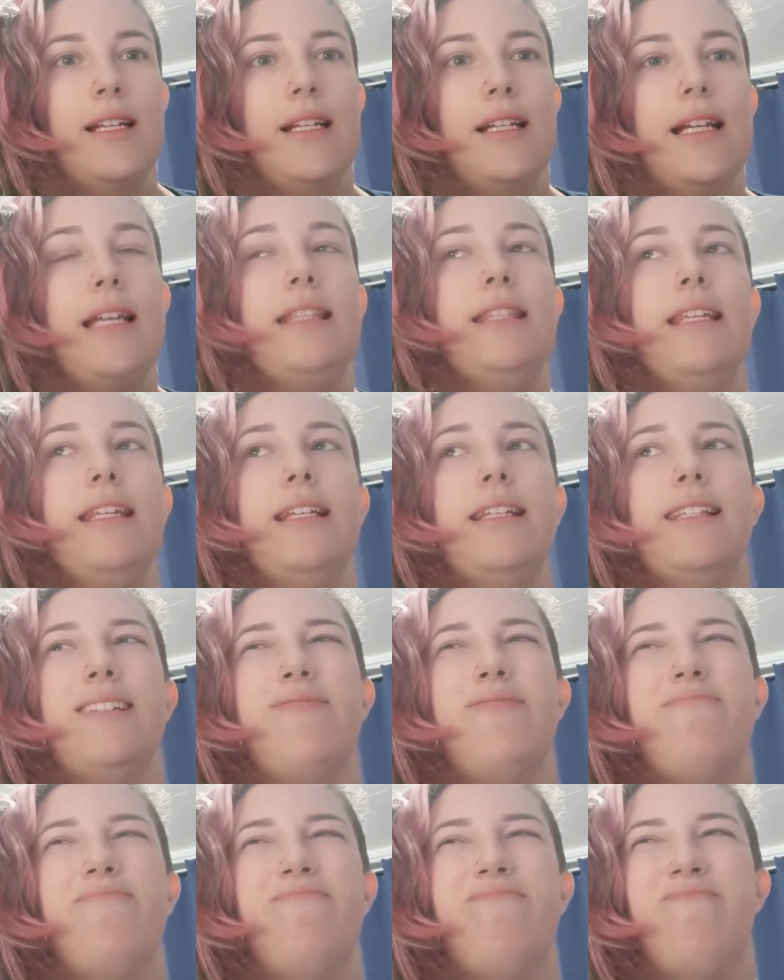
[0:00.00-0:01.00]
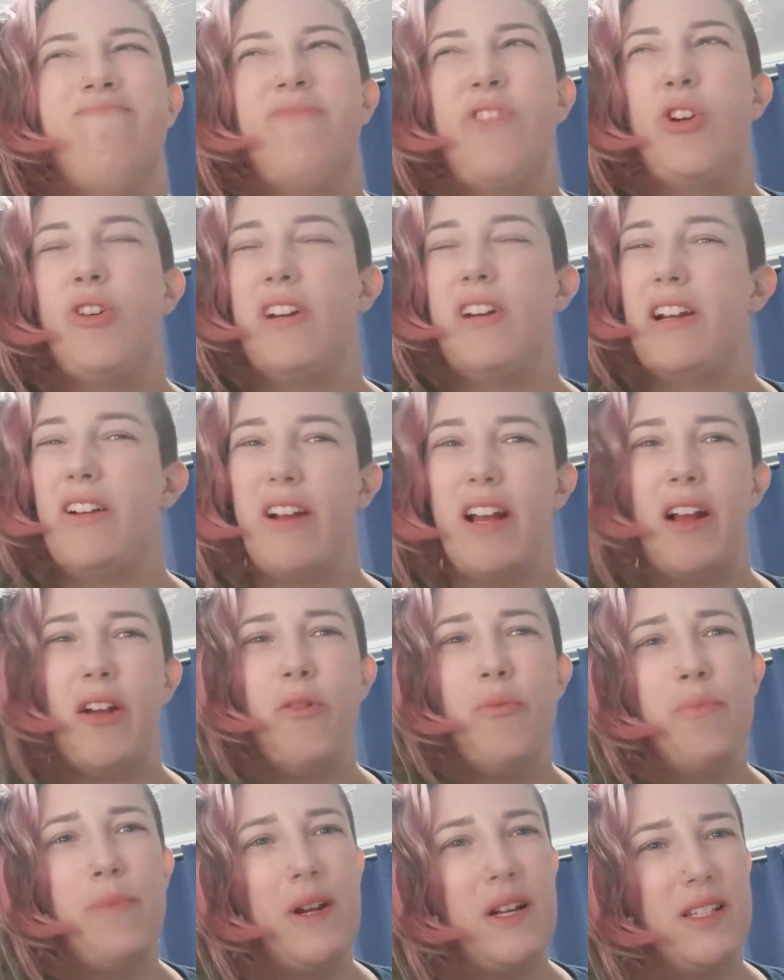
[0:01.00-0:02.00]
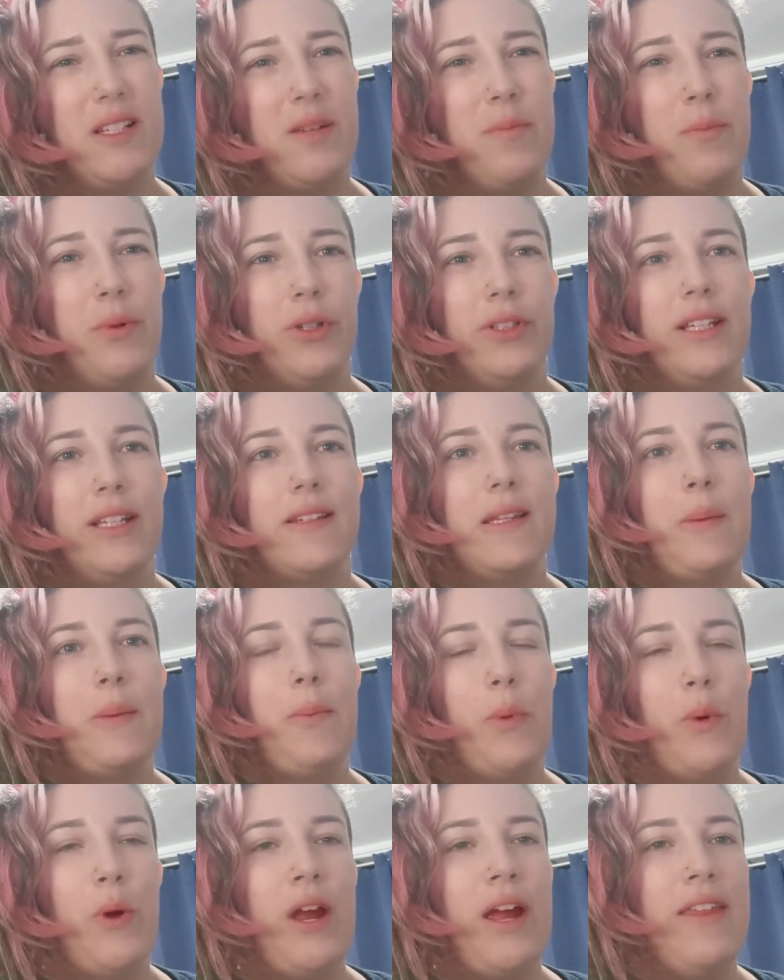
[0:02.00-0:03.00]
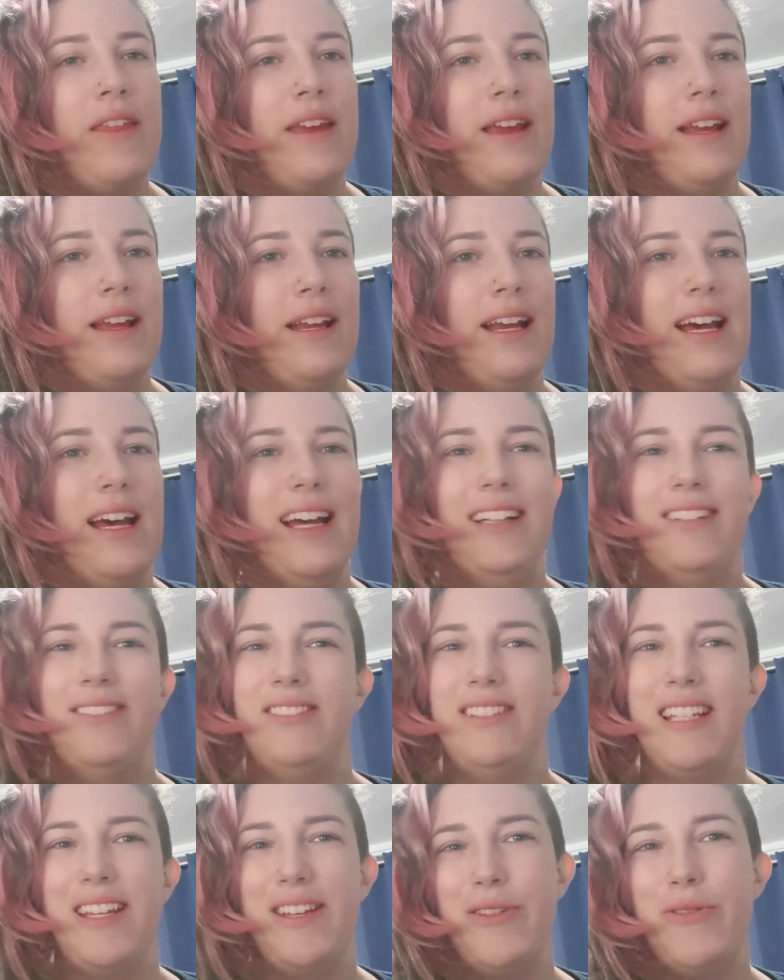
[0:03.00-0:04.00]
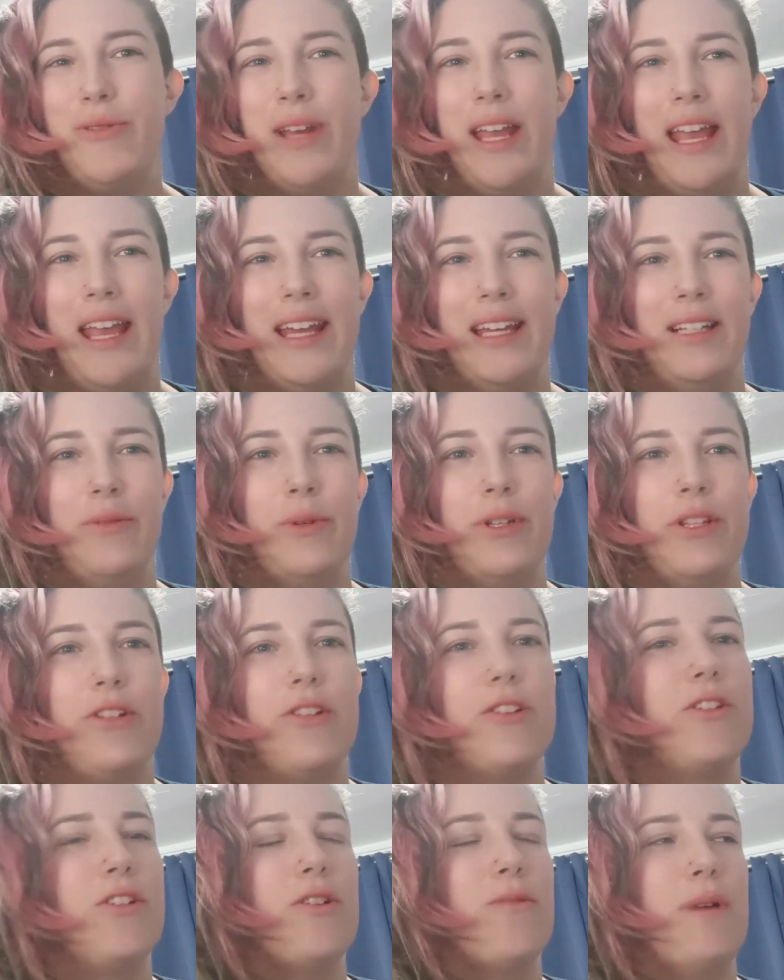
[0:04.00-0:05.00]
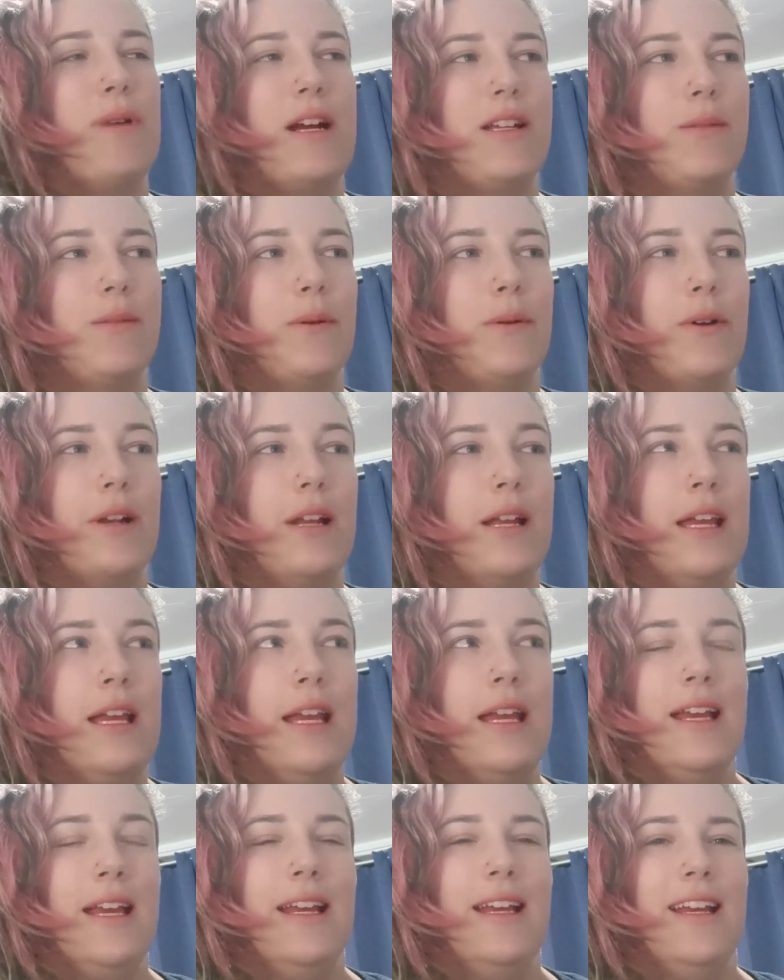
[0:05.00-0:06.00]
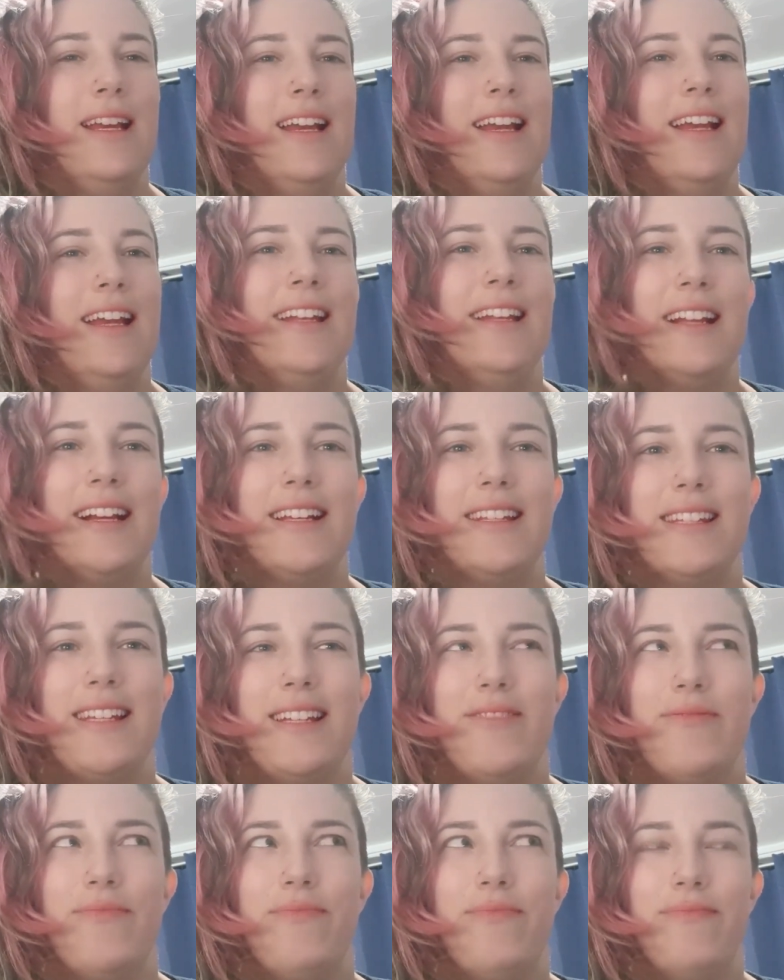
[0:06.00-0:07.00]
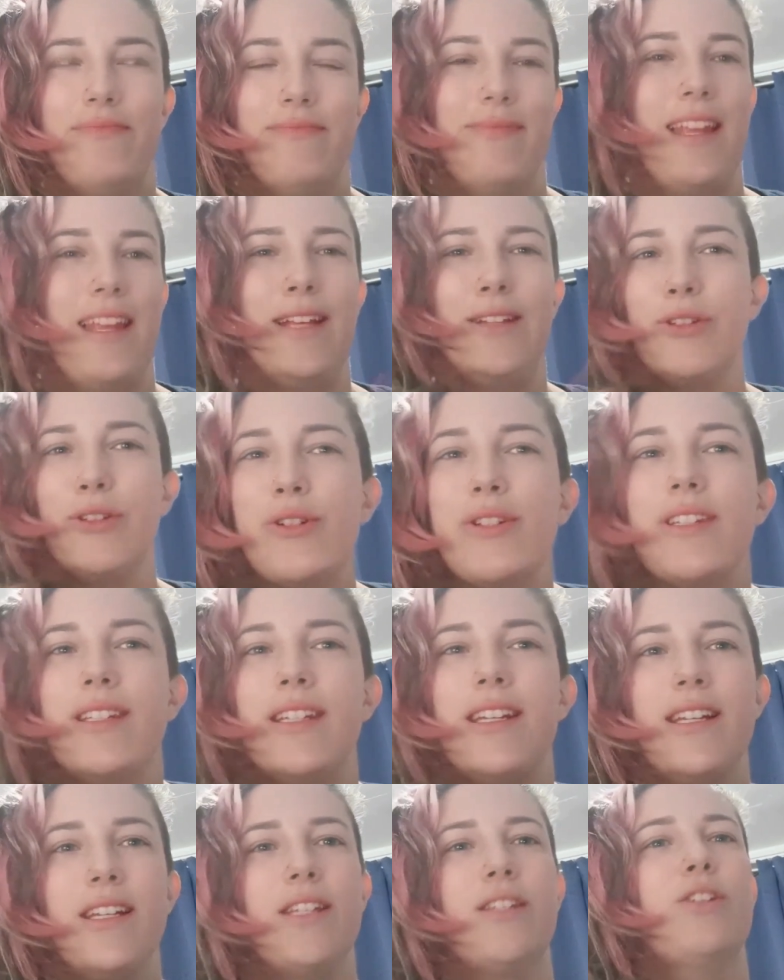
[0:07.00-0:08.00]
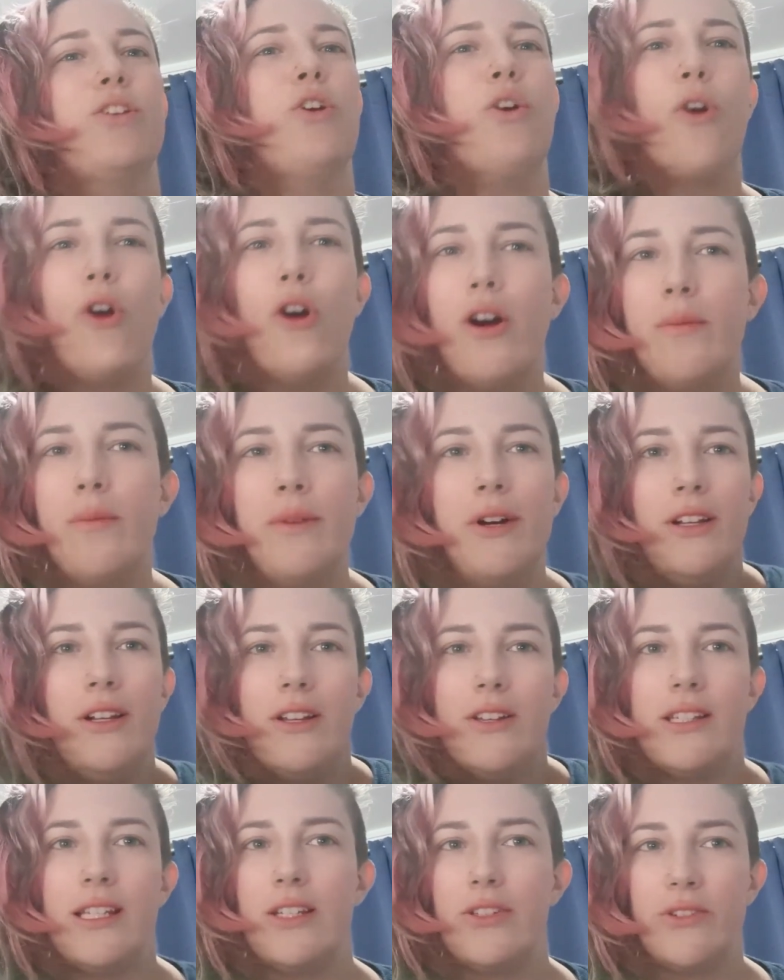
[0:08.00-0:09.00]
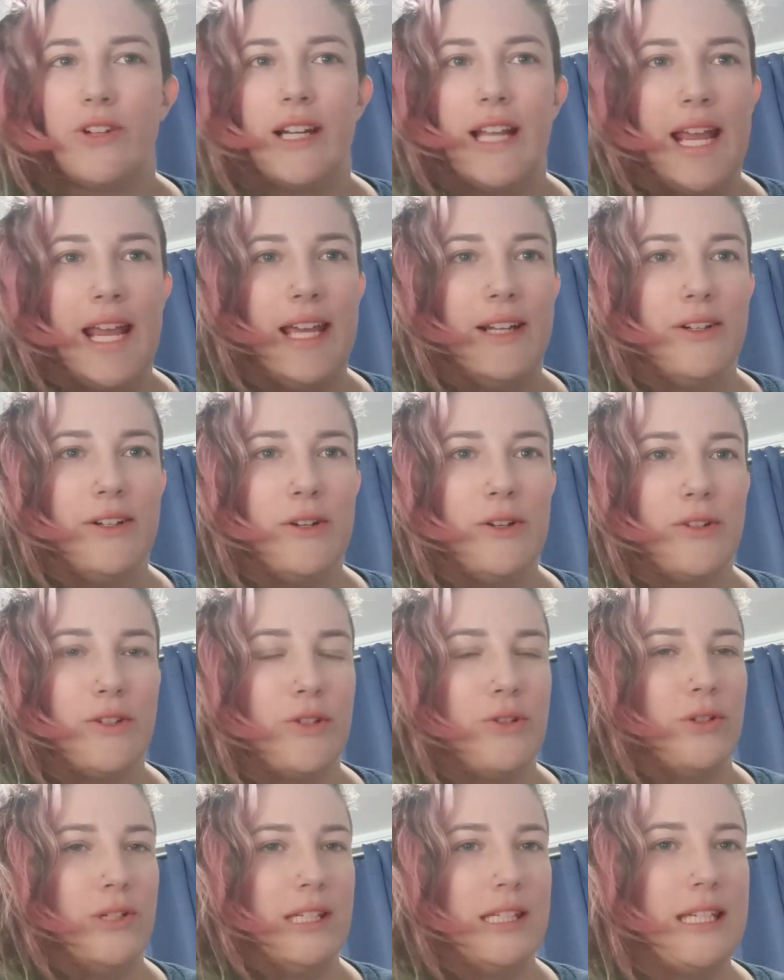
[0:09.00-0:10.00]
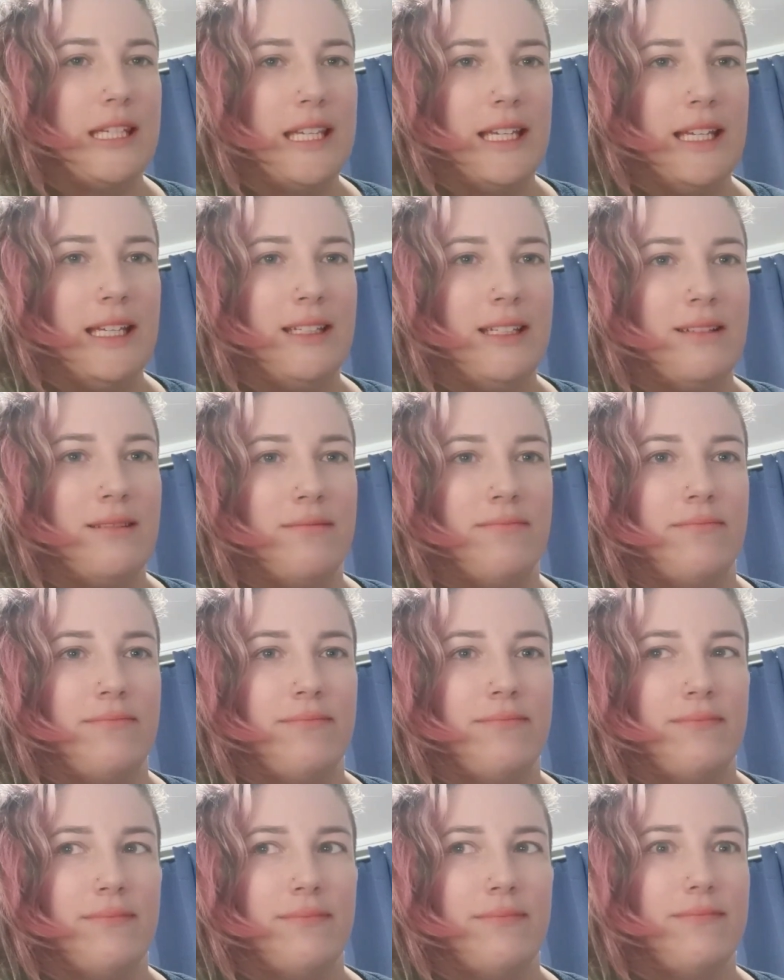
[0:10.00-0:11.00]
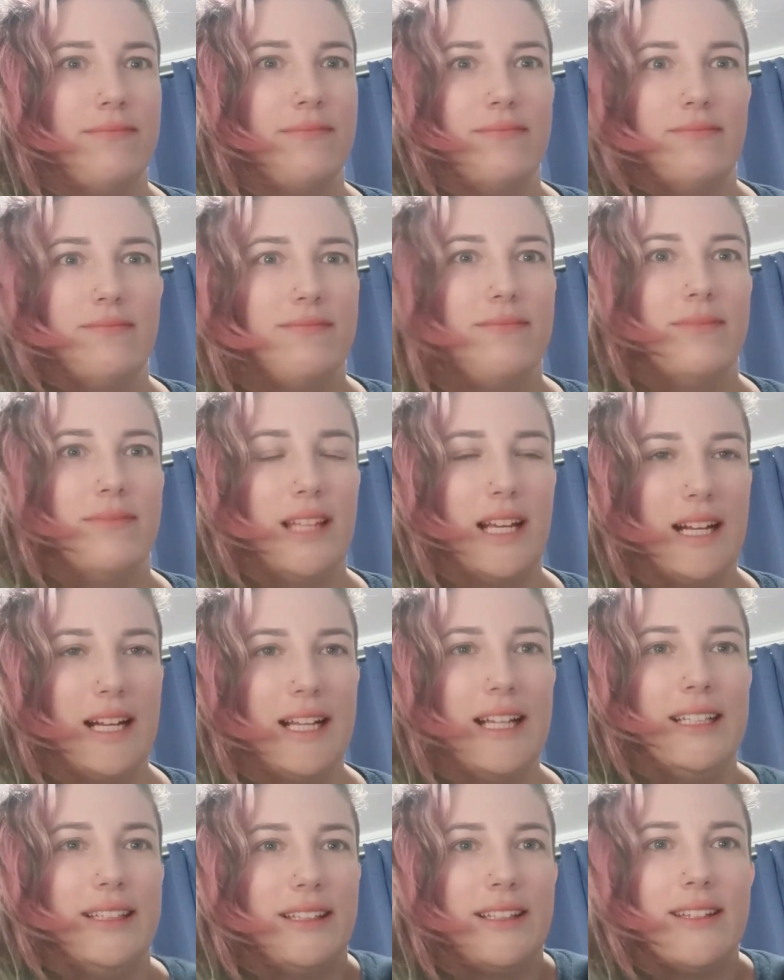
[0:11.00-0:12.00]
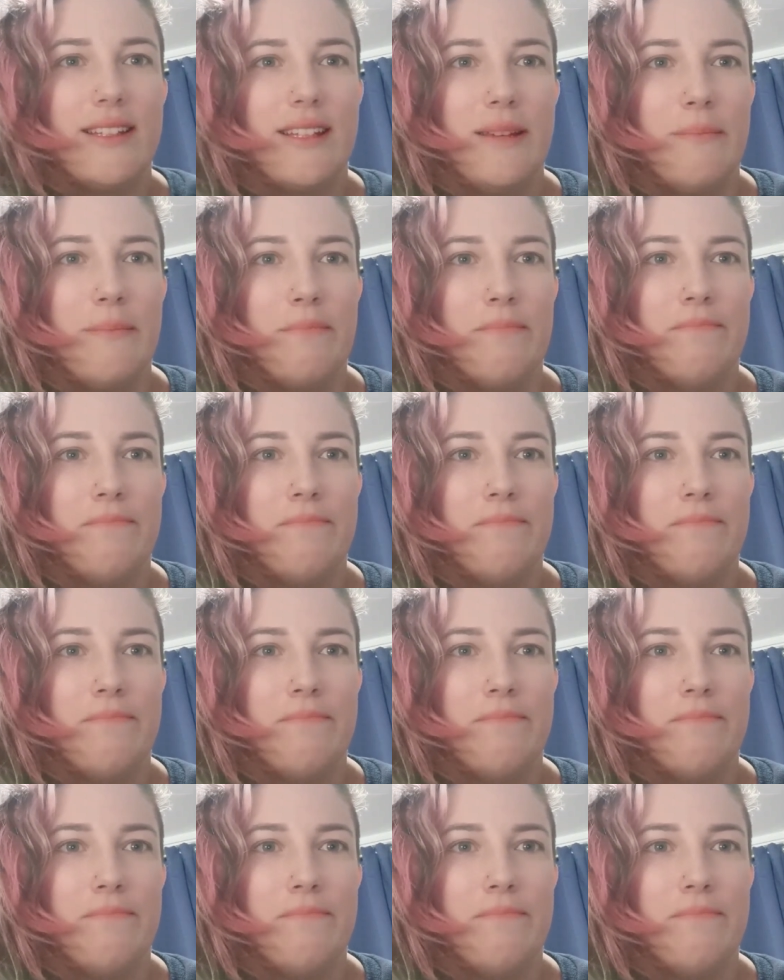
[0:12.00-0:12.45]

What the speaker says: And they said, no, creo que con pasaporte se puede. I don't think you can with just your passport. And I said, entonces, ¿cómo los extranjeros consiguen tarjeta SIM?